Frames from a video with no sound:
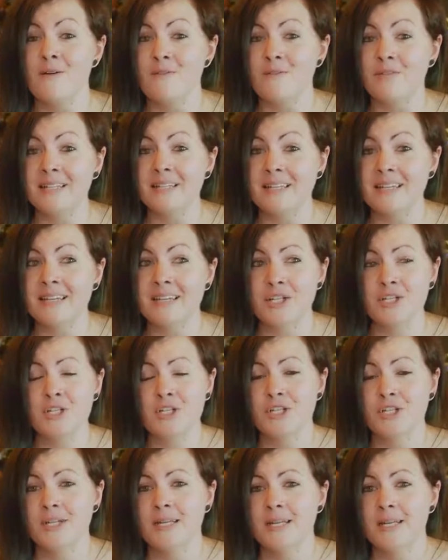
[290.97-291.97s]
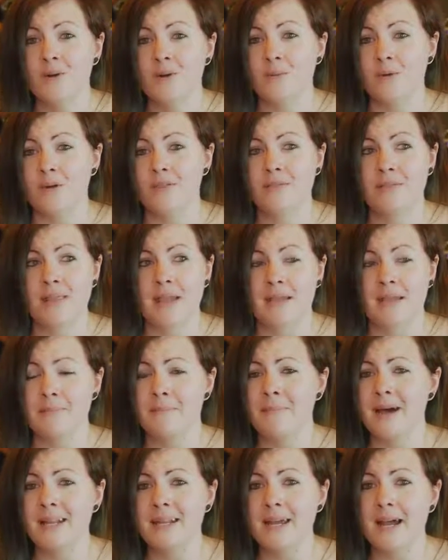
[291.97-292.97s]
village with like
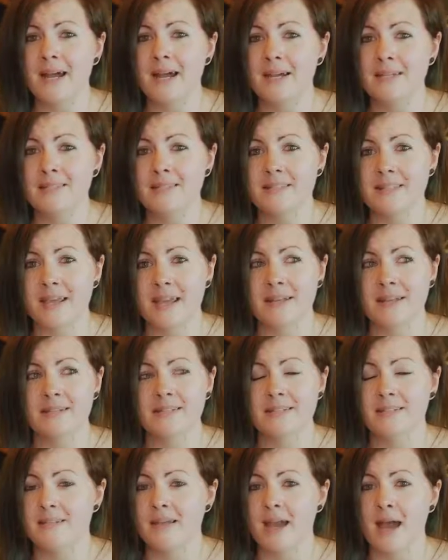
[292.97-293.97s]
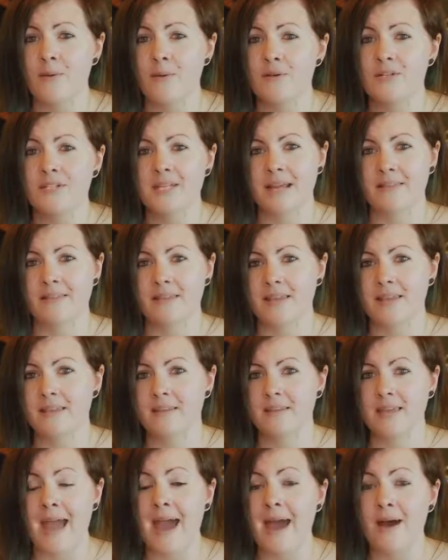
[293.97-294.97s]
mud huts, and I would take the
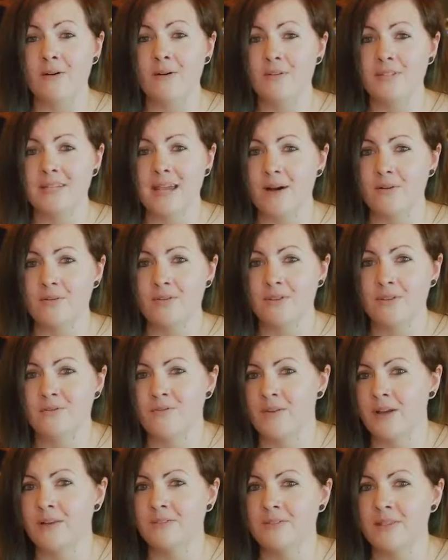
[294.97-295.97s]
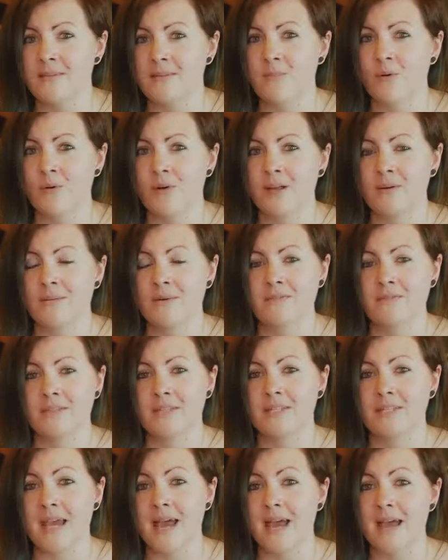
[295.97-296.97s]
cows out to the field in the morning with
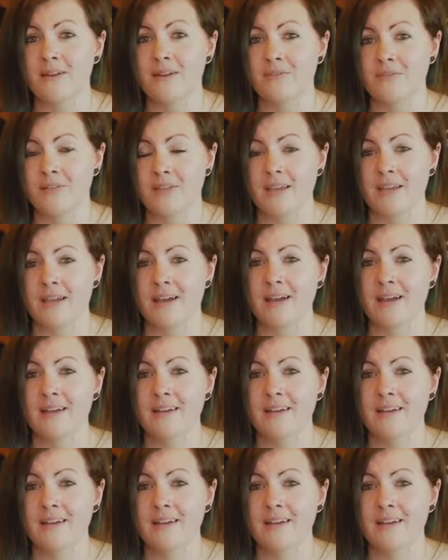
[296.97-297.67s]
the dad of the